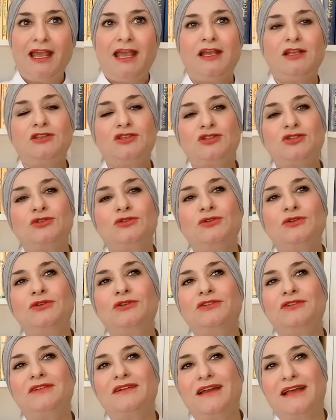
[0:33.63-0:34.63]

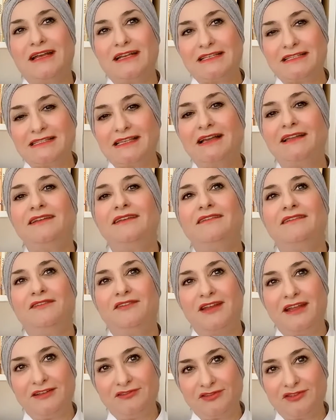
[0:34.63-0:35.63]
ensure sun
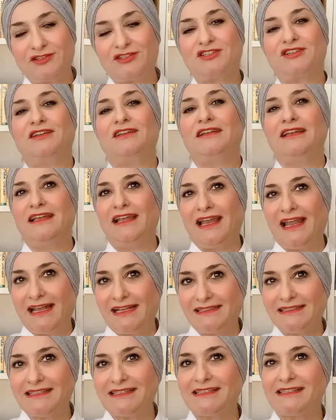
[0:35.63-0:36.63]
nutrition
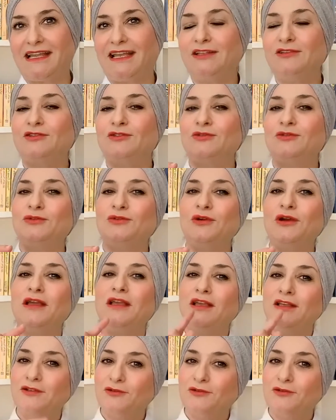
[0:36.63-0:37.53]
lens into